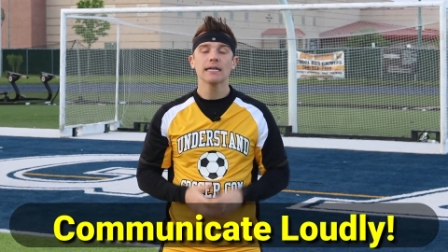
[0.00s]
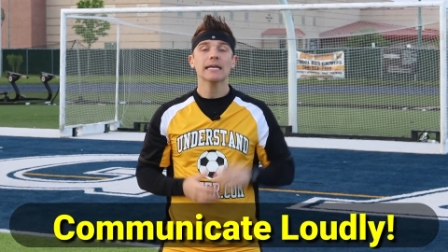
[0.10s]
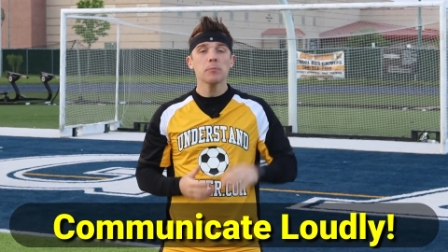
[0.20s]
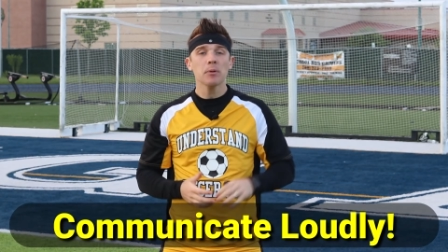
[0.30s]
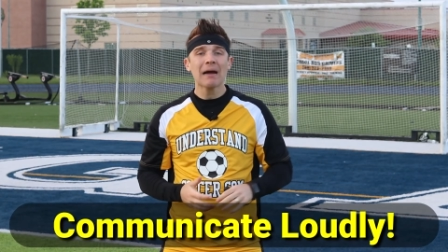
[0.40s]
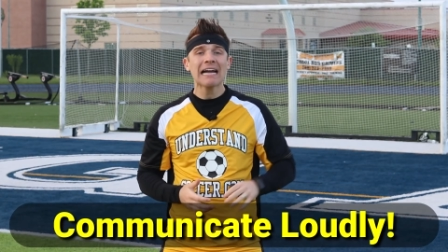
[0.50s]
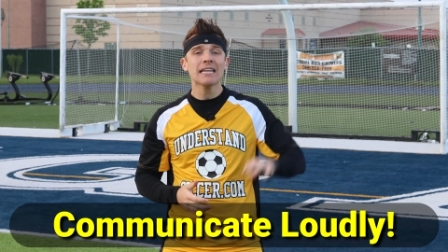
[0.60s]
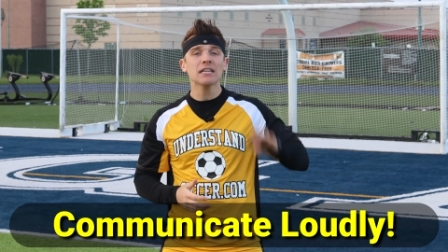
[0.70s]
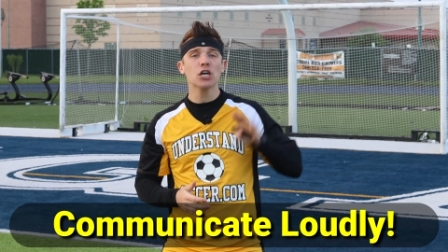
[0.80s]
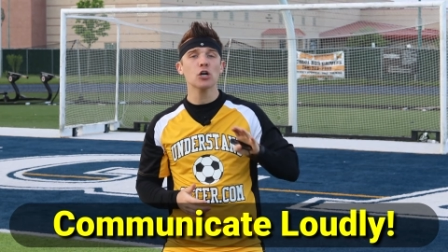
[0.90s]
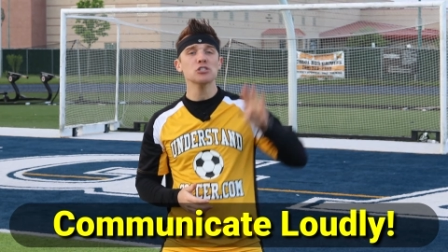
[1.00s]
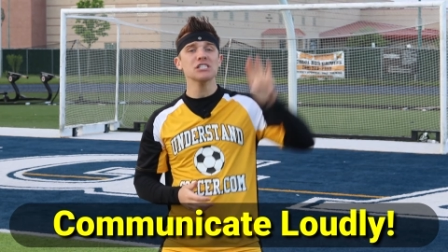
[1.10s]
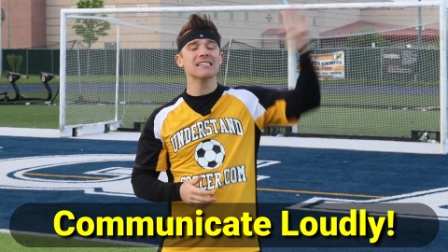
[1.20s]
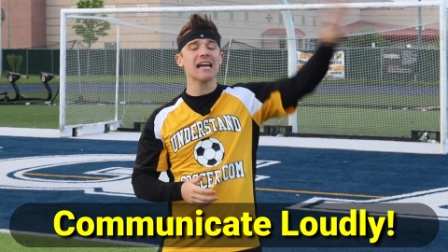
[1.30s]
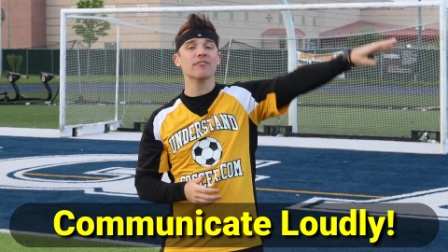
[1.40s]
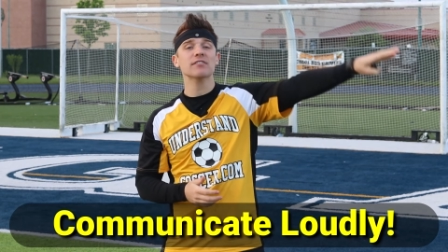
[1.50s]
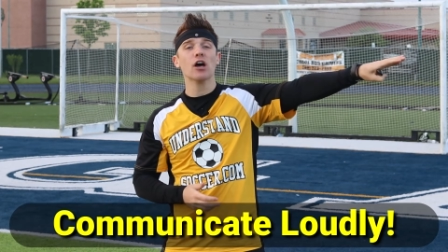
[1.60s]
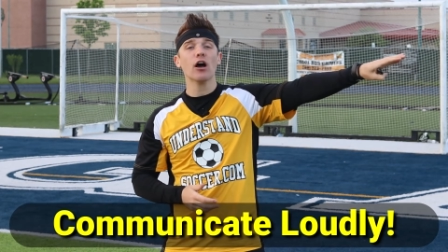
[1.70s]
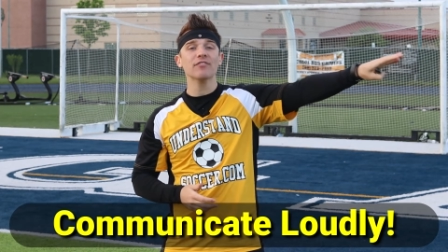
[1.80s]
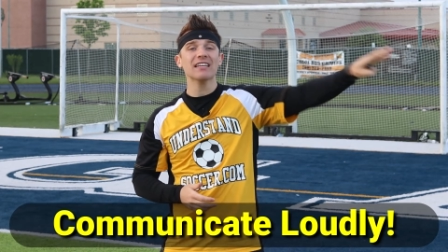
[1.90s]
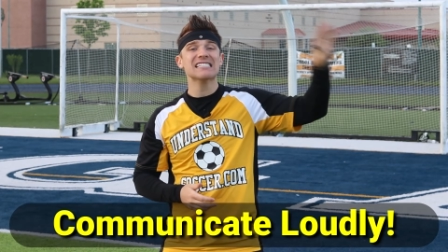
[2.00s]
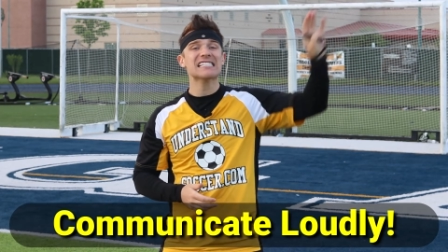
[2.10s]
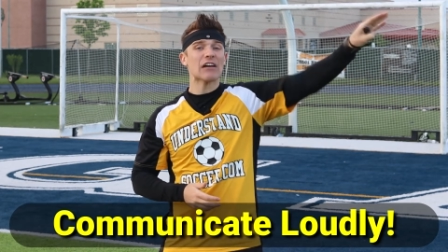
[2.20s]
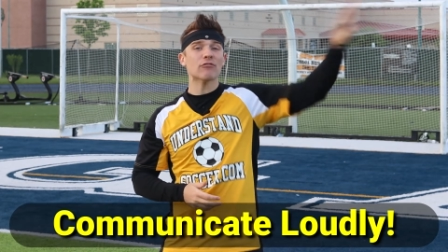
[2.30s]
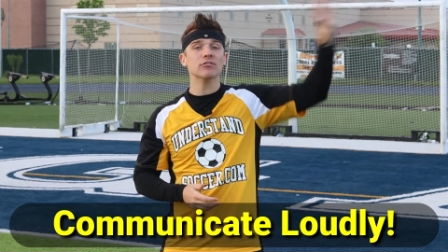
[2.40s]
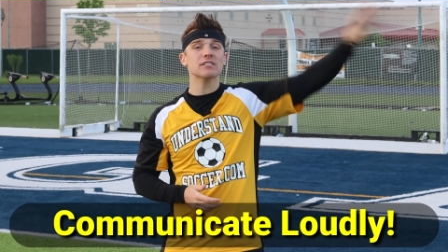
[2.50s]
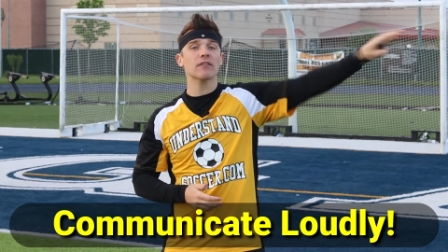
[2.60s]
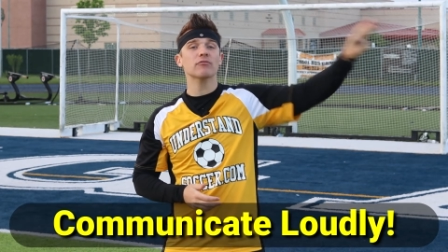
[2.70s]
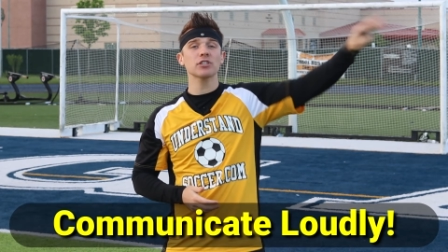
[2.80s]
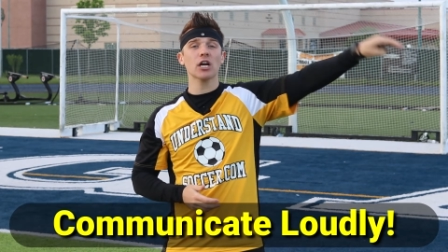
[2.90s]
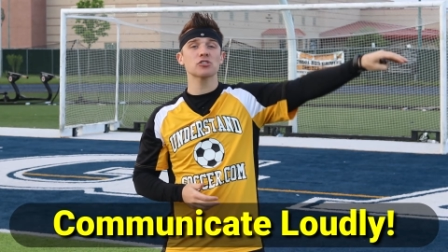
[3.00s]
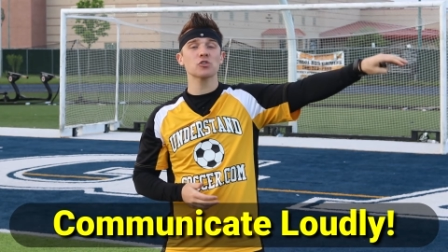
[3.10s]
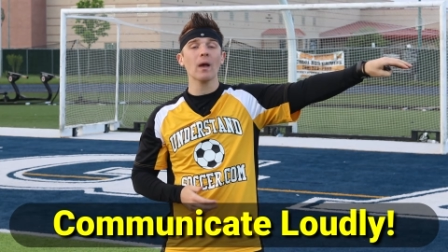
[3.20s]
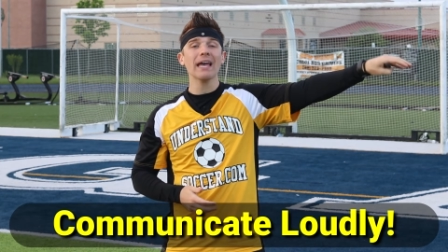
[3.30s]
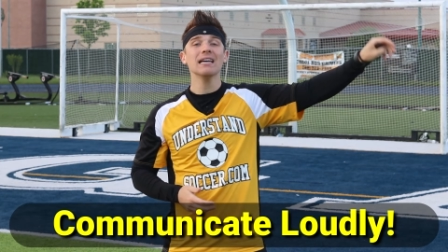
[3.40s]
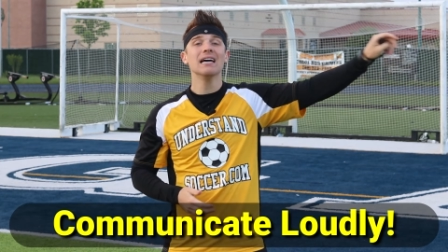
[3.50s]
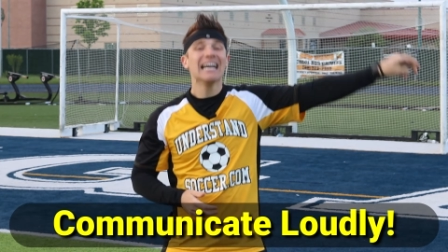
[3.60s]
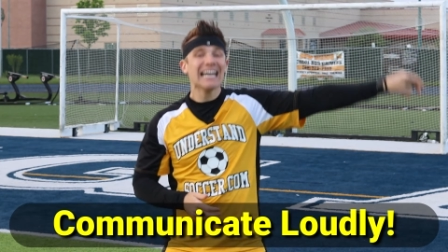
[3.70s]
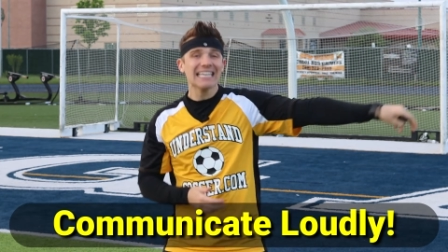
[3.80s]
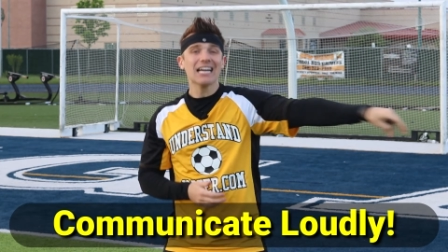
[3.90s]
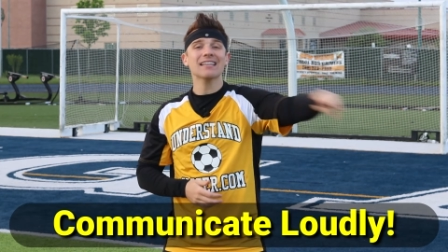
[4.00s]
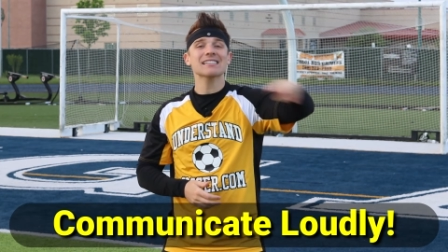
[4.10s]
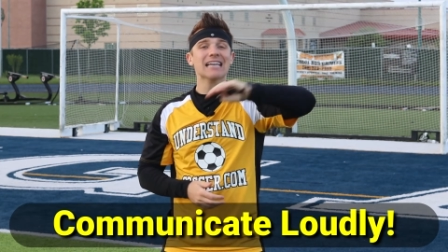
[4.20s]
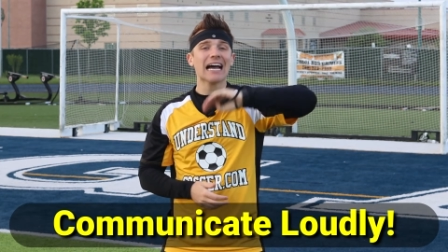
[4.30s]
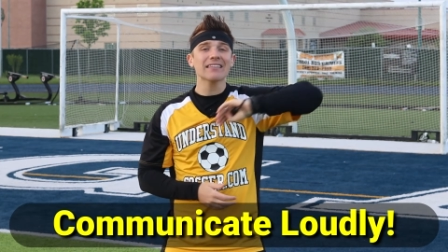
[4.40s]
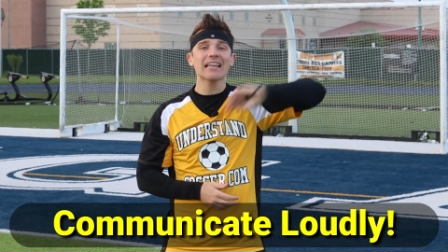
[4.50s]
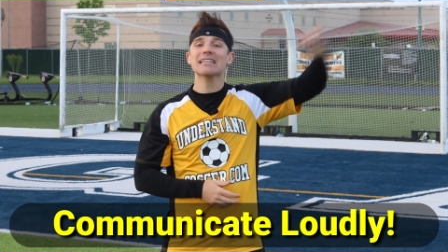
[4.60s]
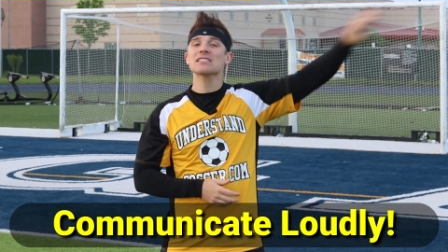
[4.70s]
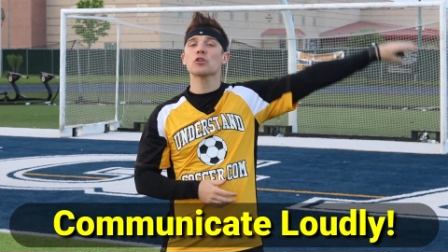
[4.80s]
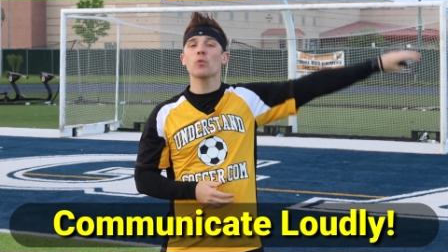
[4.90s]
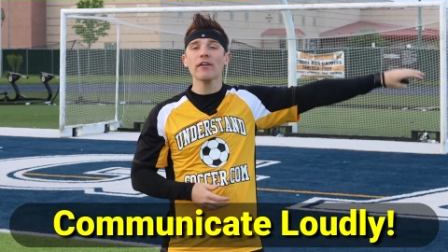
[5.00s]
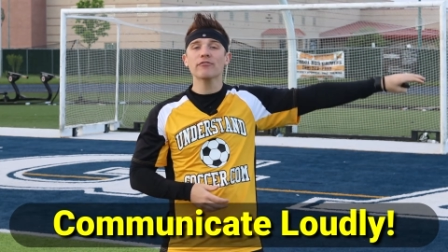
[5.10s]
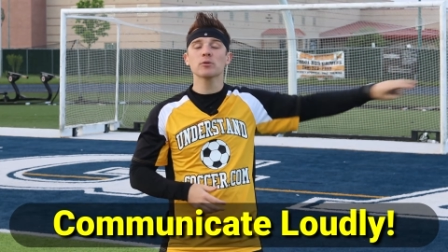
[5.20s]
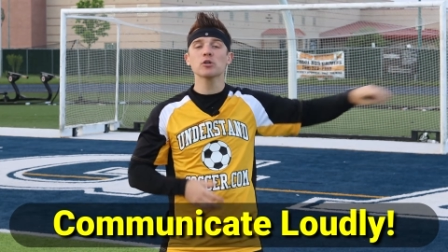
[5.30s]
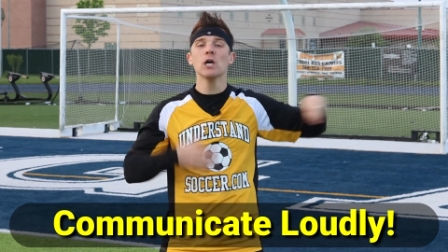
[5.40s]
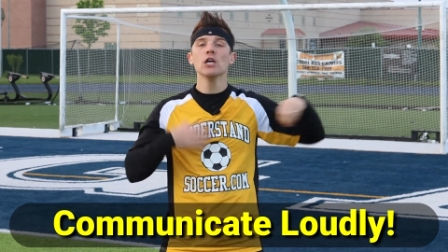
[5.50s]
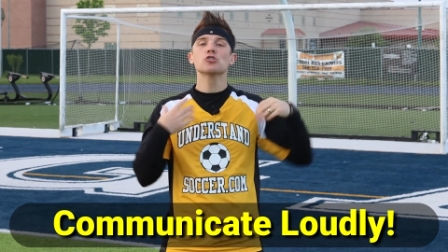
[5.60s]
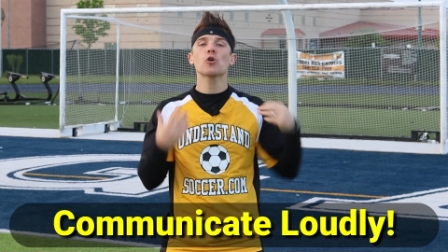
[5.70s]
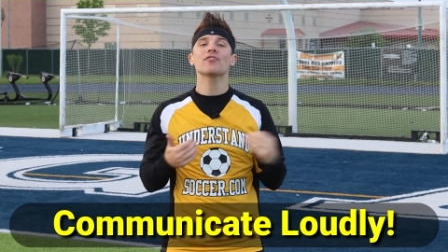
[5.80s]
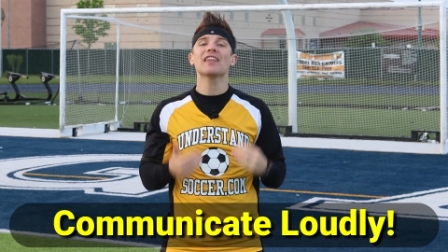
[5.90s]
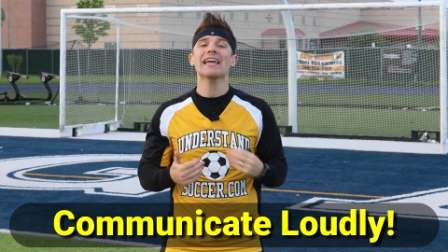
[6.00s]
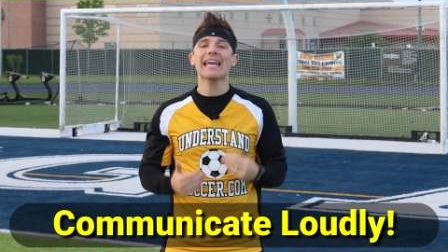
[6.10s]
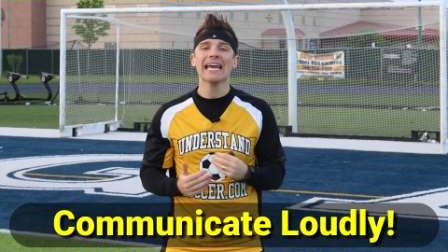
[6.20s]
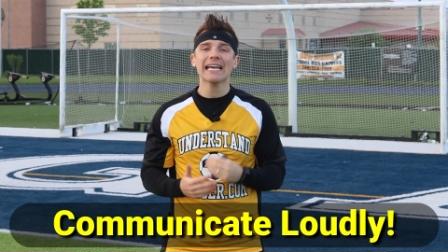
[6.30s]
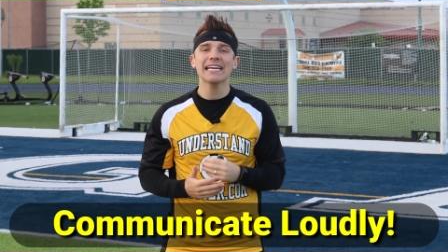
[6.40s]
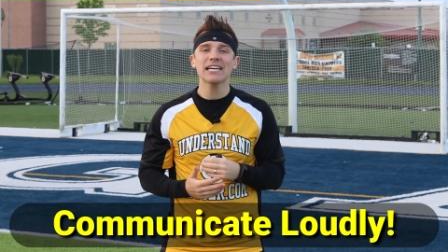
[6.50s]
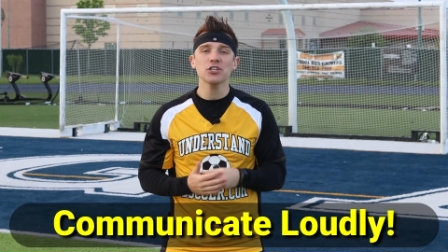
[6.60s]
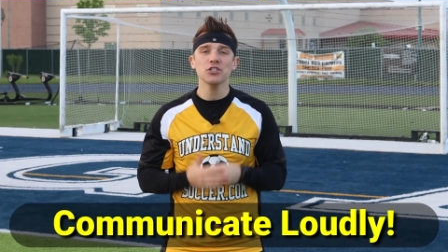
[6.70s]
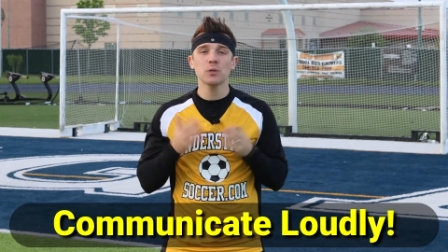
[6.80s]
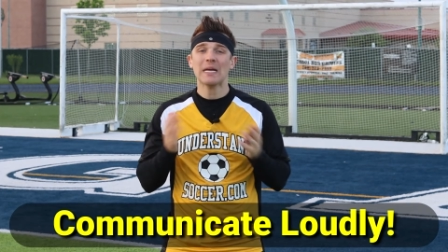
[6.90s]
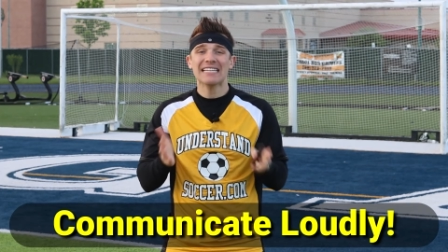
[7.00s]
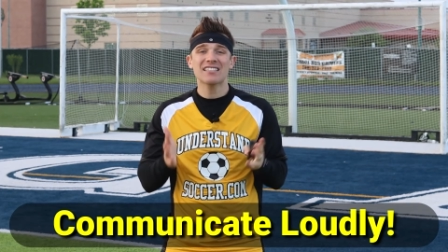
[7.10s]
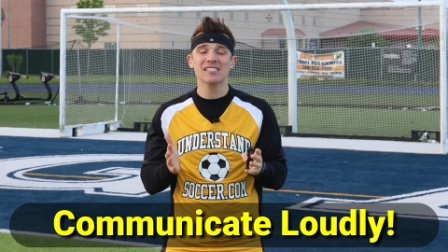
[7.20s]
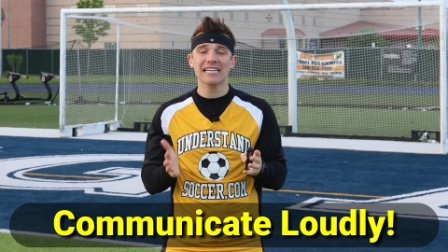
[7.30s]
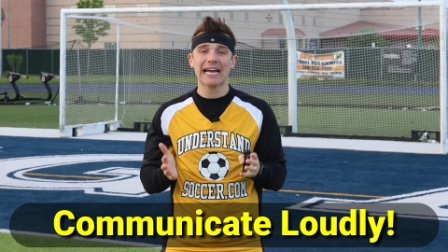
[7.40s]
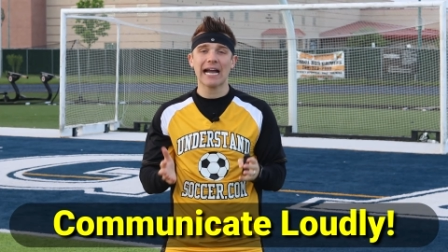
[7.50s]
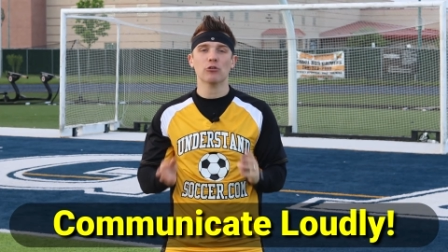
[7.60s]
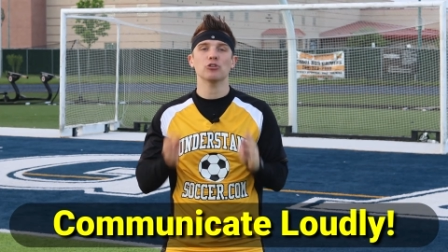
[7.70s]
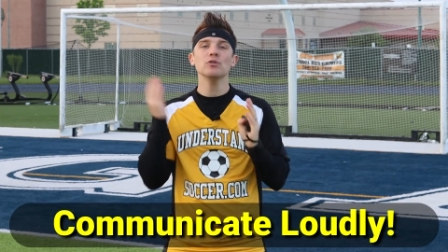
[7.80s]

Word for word: Keep in mind that the coaching staff is often several, several yards away and on the sidelines and away from you, so if they can't hear you, it doesn't count.